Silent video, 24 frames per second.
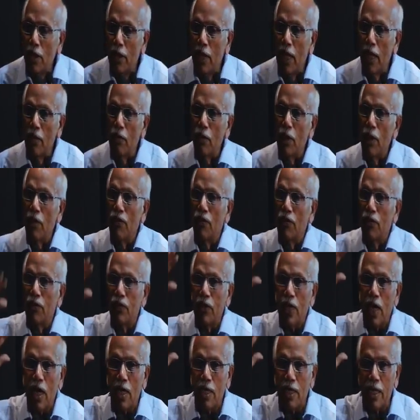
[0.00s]
that we have
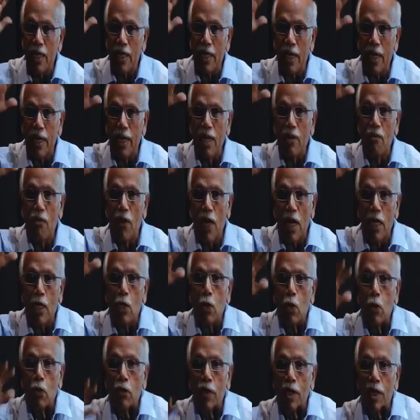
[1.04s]
started getting
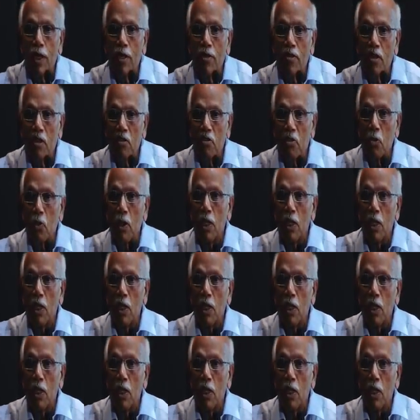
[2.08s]
fat-lowering drugs,